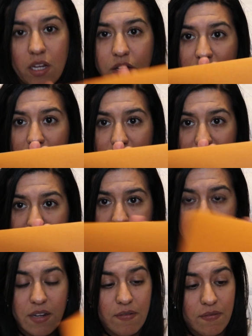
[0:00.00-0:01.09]
Here's the
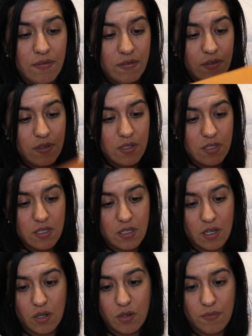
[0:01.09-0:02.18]
receipt.
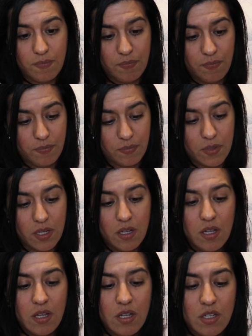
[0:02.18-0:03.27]
So
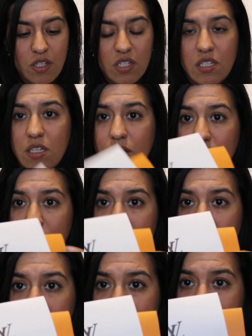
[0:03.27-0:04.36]
just a Louis
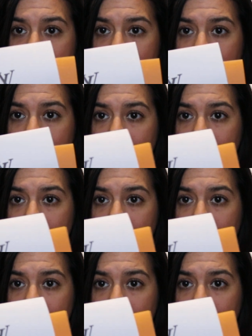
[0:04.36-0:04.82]
Vuitton receipt.